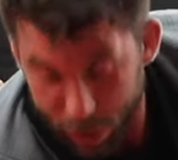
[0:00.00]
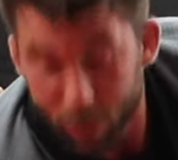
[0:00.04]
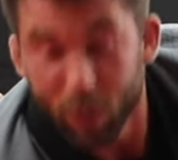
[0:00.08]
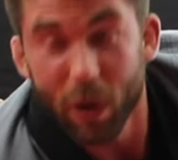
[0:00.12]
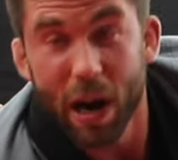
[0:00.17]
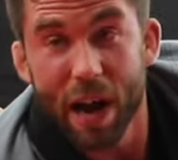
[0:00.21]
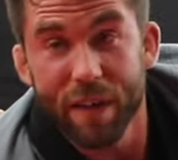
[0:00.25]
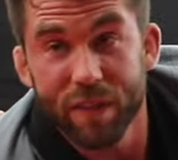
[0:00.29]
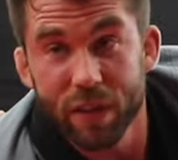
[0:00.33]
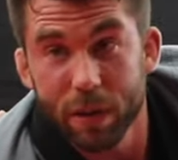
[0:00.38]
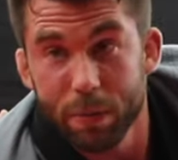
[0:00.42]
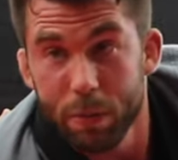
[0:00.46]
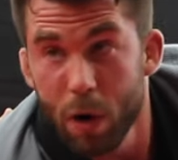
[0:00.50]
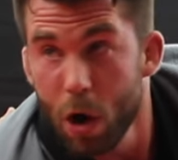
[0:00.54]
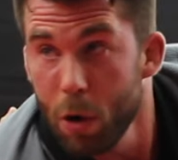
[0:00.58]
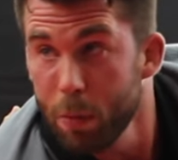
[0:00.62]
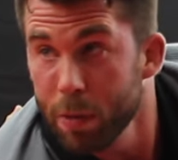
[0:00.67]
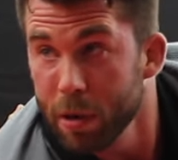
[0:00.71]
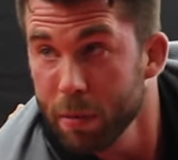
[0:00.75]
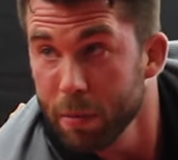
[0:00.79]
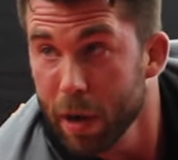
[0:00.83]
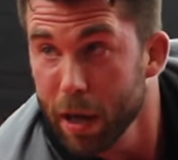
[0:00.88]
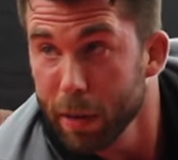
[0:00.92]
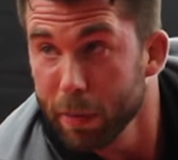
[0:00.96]
we're having a
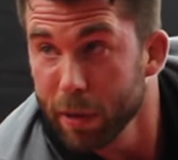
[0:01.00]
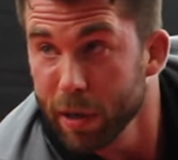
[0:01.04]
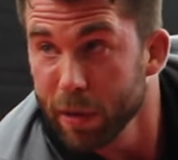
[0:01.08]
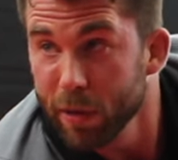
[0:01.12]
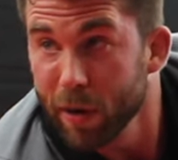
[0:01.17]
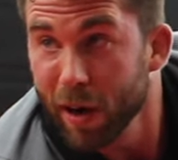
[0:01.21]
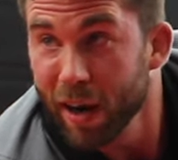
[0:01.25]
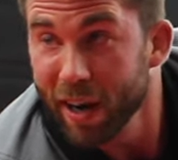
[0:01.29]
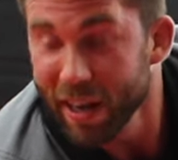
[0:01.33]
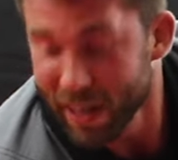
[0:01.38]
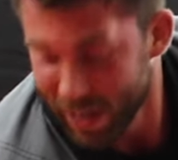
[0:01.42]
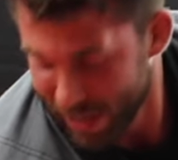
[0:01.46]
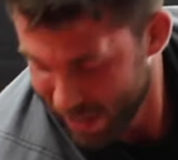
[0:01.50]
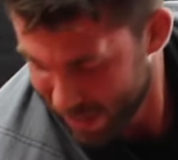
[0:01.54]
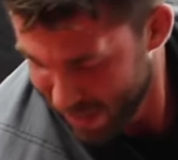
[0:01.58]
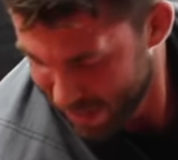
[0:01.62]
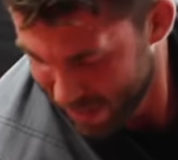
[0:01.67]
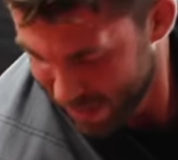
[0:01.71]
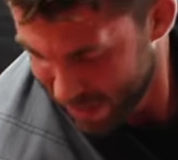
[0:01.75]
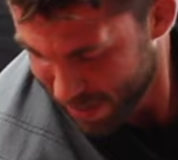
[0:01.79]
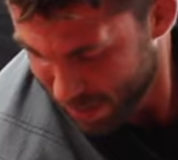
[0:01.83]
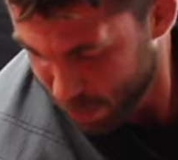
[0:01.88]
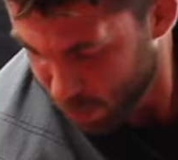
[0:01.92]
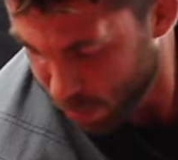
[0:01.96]
moment maybe, right?
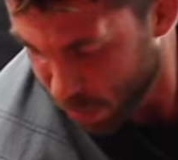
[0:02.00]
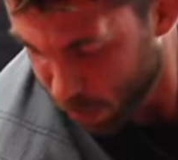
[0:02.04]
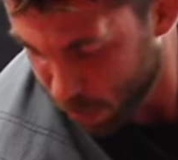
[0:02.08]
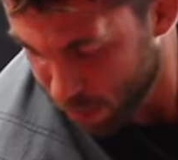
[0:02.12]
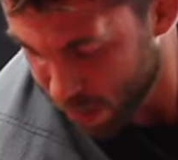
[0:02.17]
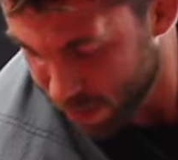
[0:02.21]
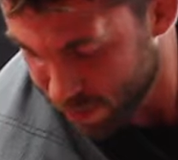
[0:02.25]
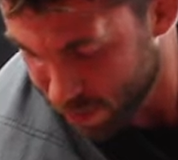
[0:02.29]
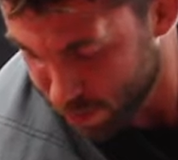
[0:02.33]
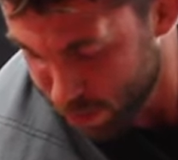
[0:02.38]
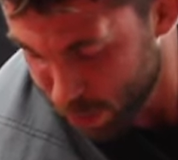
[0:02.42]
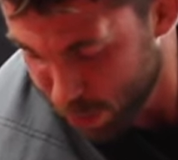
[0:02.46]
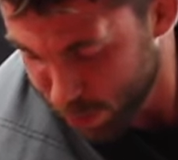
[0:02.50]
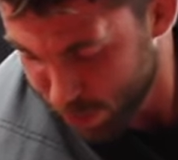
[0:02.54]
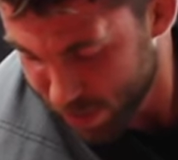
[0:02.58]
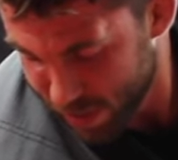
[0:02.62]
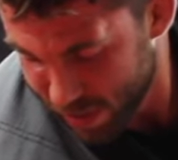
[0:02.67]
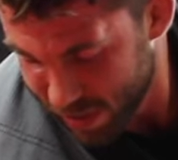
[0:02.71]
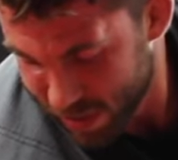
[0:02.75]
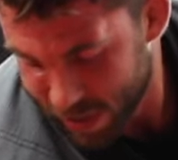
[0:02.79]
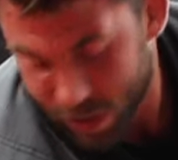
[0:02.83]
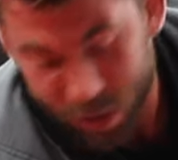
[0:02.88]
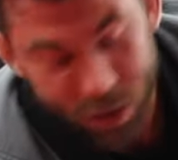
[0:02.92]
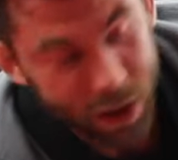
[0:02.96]
Mm-hmm. Are we having a
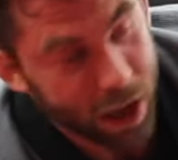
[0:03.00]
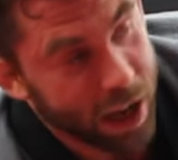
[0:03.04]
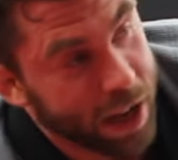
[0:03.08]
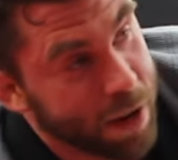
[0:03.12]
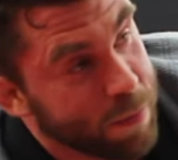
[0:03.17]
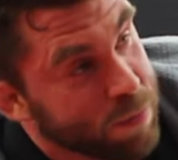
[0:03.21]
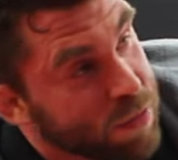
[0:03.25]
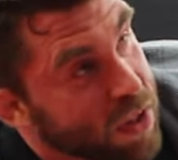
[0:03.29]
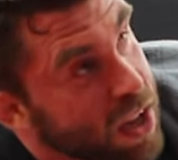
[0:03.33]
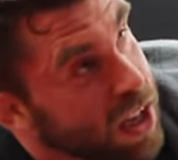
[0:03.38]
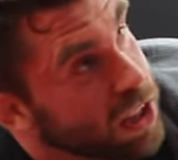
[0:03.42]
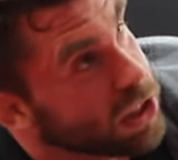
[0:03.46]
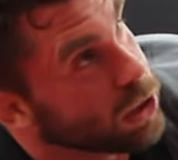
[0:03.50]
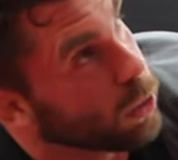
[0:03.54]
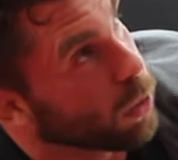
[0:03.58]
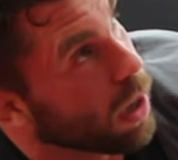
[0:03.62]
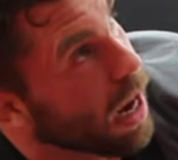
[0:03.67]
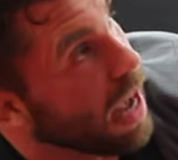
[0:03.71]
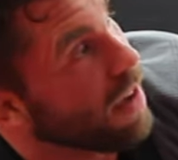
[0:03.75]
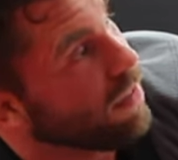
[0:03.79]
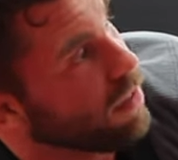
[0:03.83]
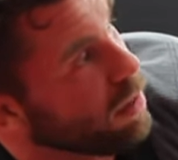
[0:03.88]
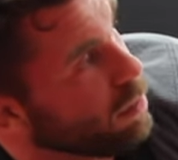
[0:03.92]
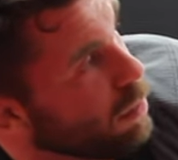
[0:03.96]
moment? Mm-hmm. Okay, so
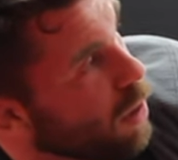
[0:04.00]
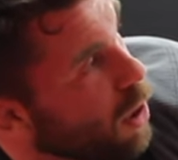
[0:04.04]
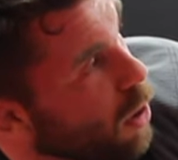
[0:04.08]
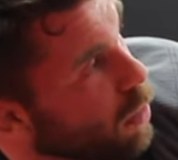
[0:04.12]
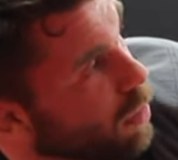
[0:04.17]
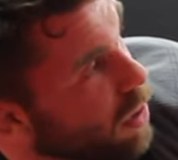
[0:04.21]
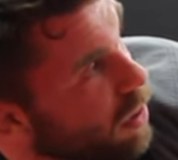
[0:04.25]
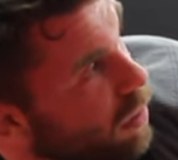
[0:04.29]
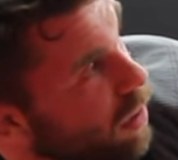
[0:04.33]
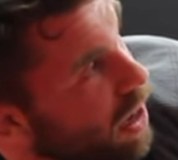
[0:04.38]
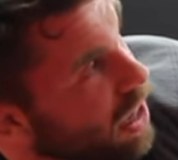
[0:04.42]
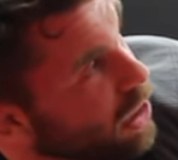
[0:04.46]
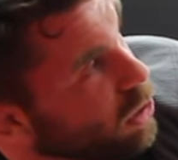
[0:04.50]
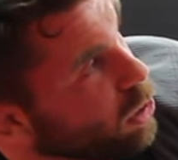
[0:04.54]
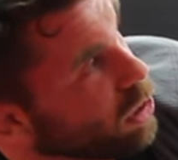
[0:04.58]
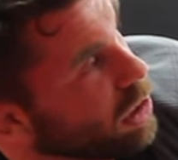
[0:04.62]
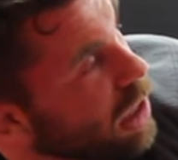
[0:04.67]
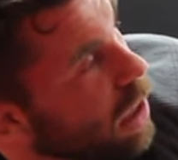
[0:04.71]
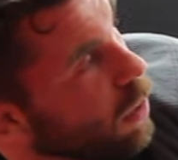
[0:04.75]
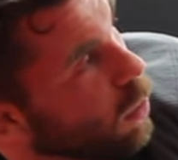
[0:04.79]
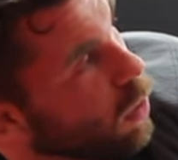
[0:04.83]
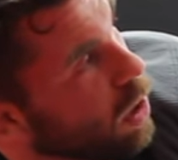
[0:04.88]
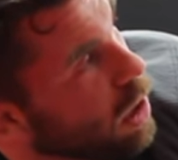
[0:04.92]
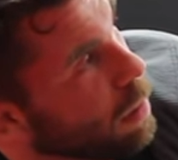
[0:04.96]
we're having a moment, right? So he's
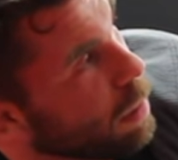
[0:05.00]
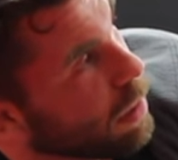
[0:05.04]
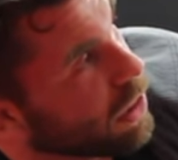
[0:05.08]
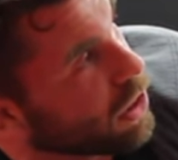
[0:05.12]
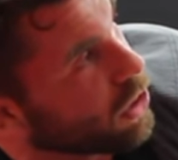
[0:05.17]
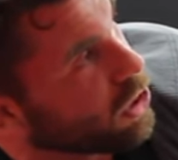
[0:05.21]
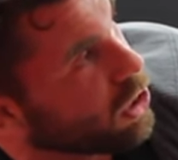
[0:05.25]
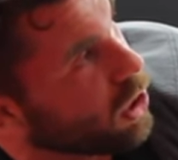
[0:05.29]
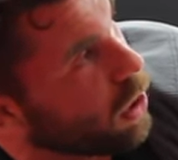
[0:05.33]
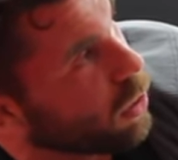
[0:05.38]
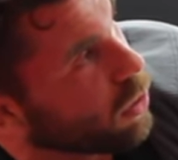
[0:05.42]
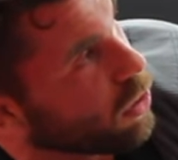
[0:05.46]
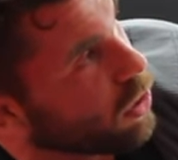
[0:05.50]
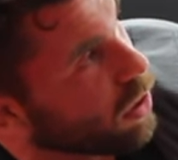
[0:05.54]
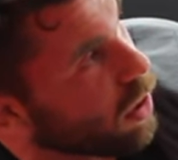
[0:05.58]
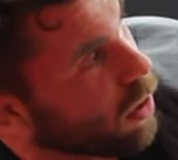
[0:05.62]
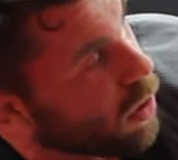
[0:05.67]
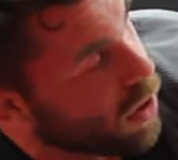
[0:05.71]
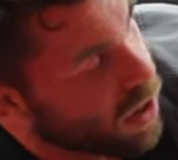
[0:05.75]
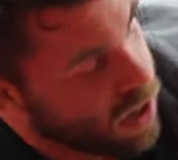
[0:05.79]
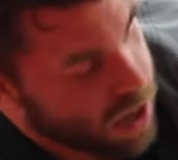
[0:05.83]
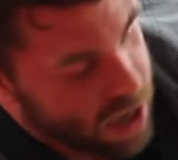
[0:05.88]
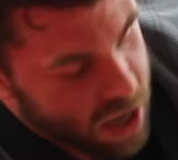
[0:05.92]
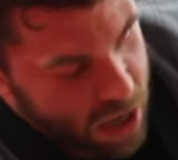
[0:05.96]
not worried about the choke
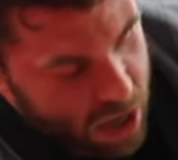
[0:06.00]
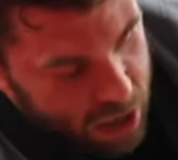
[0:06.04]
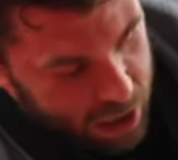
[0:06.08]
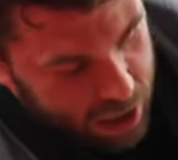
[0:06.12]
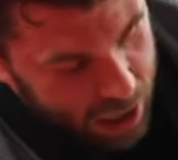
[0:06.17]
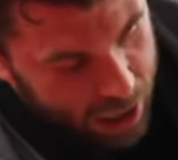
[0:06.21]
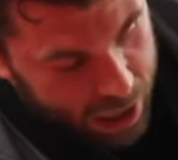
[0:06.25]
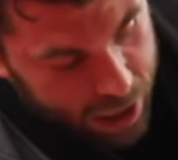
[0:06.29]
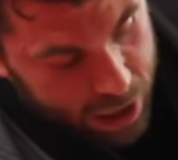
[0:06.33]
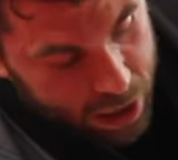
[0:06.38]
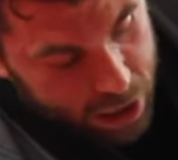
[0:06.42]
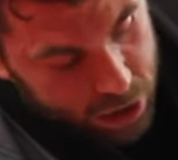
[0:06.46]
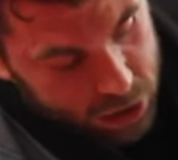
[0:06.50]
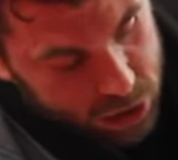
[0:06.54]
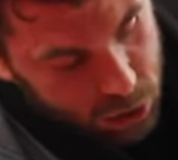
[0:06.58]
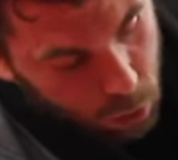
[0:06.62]
though, okay?